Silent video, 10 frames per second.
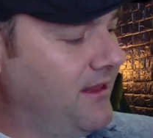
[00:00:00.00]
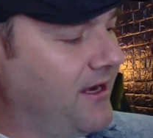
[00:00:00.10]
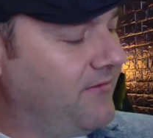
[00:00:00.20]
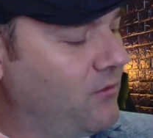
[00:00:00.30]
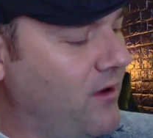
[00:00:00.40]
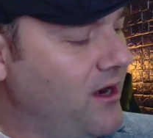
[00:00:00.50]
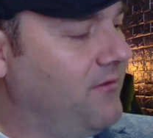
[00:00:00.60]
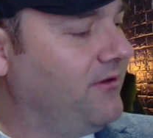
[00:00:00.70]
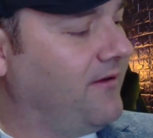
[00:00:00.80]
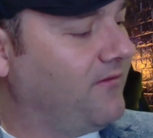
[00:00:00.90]
That if you want
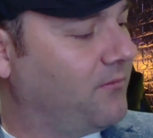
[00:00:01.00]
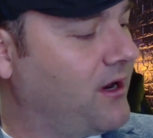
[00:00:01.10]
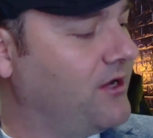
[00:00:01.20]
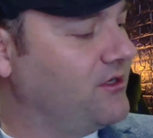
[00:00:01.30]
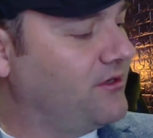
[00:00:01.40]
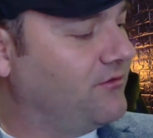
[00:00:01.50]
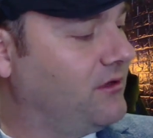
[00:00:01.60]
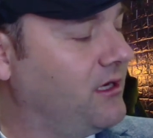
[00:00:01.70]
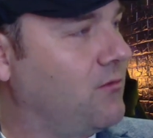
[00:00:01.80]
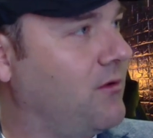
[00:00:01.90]
to, if a project is
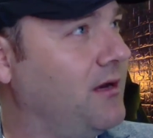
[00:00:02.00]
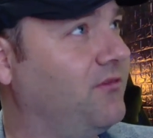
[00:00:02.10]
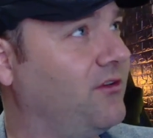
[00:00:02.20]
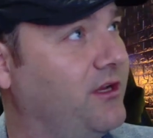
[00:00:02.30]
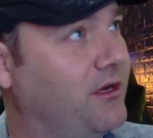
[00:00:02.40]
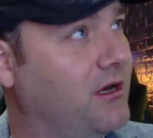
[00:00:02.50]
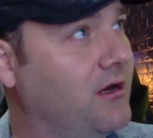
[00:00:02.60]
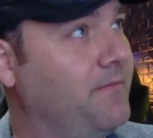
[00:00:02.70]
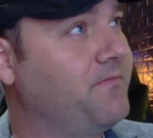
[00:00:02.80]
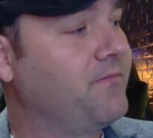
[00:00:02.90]
really quantum secure,